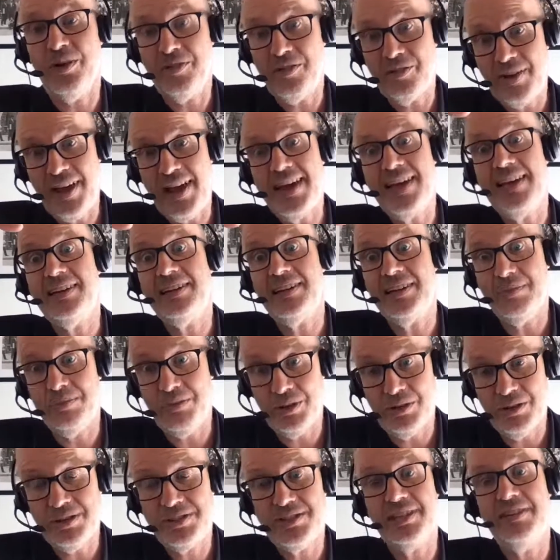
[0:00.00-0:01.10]
evade
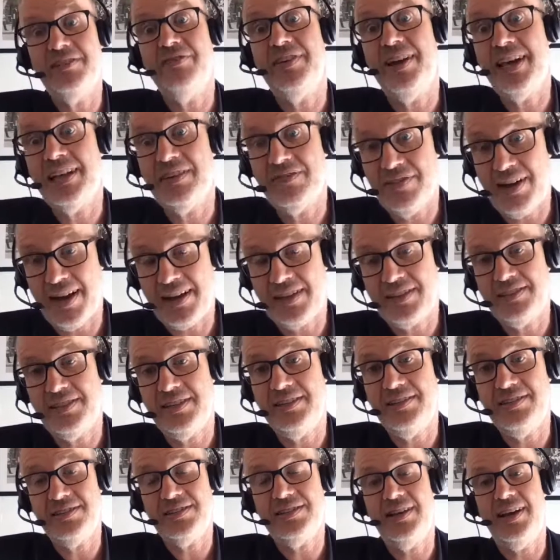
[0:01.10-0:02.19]
immunity, evade
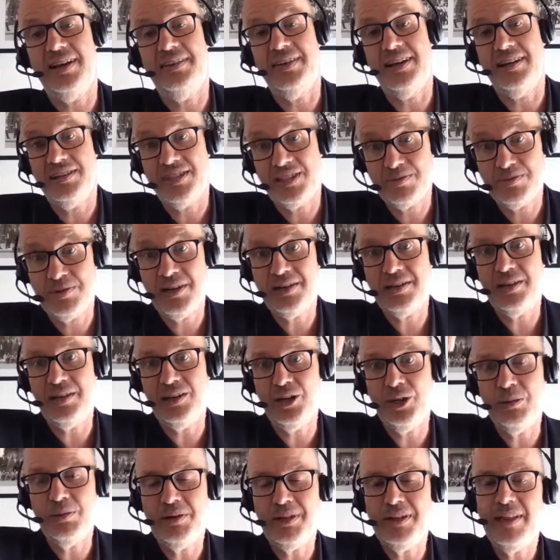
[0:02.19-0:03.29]
vaccines, and then spread
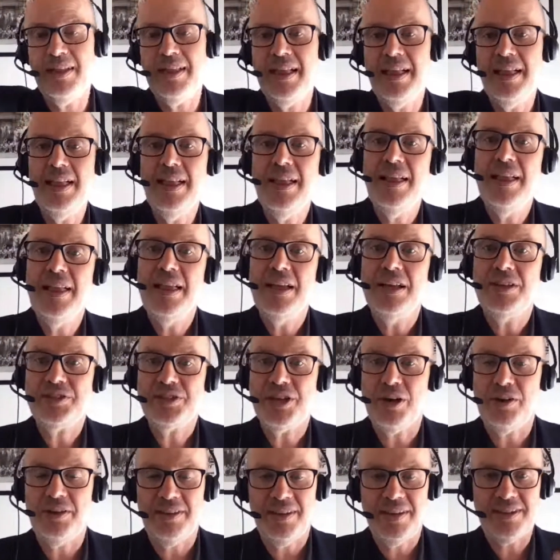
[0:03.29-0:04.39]
globally.
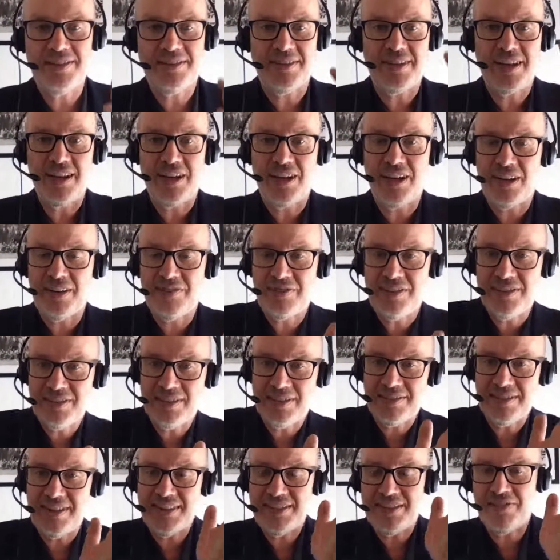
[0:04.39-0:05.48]
So they're kind of,
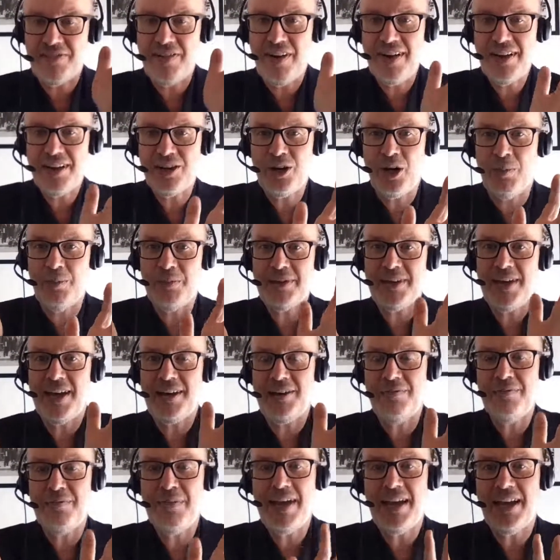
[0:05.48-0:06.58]
it's a very
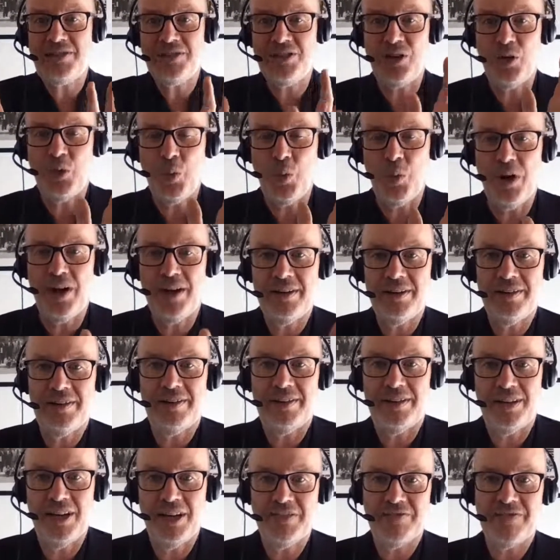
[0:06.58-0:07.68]
complicated mix. You've got
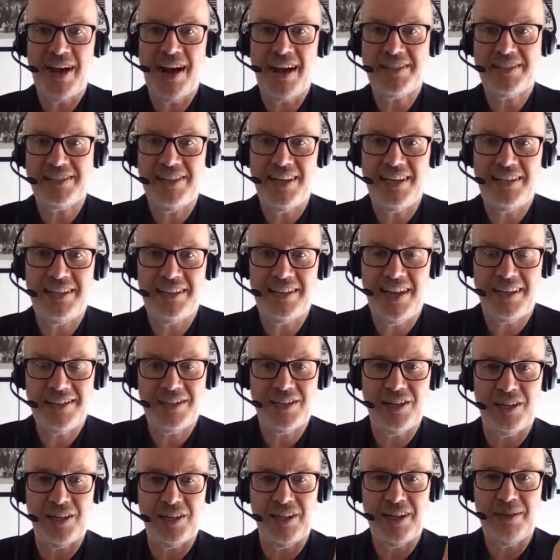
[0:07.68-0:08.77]
the unvaccinated, that's
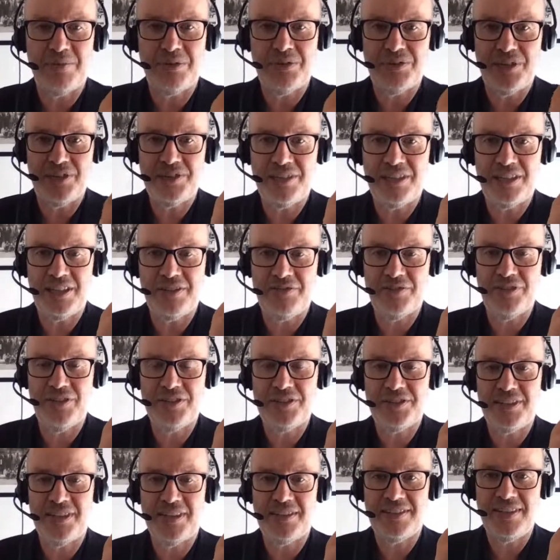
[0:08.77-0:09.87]
kind of like producing
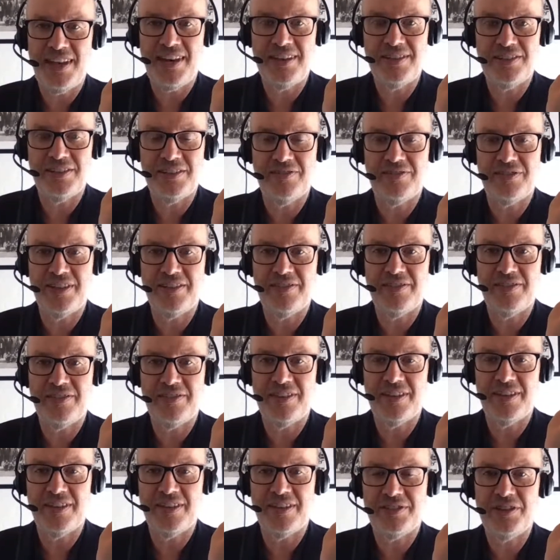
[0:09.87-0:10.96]
diversity, that's the engine
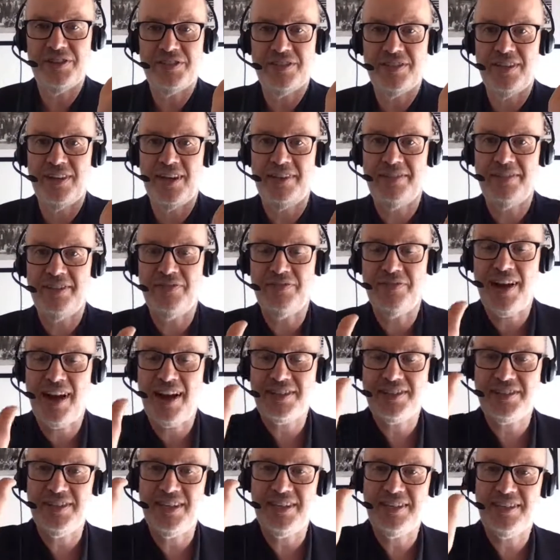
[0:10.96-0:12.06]
of diversity, and the
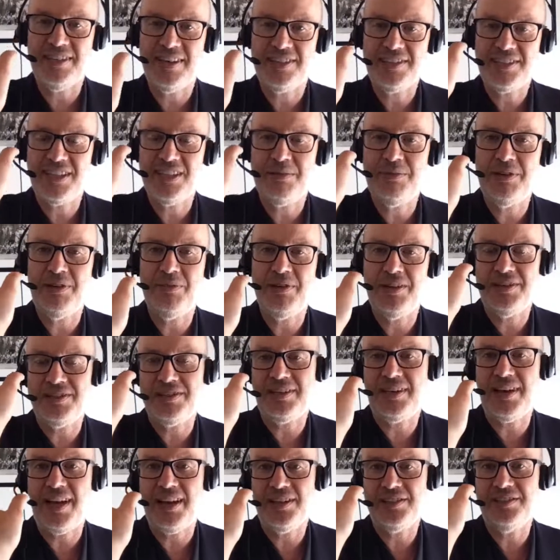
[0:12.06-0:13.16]
vaccinated, that's going to be where the
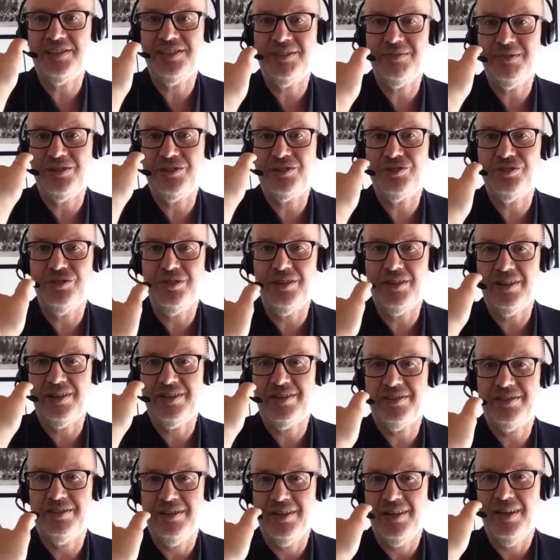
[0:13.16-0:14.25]
selection is going to be
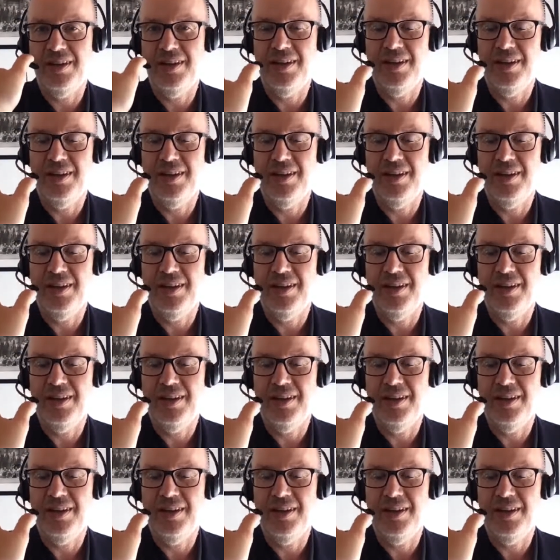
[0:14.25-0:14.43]
strongest.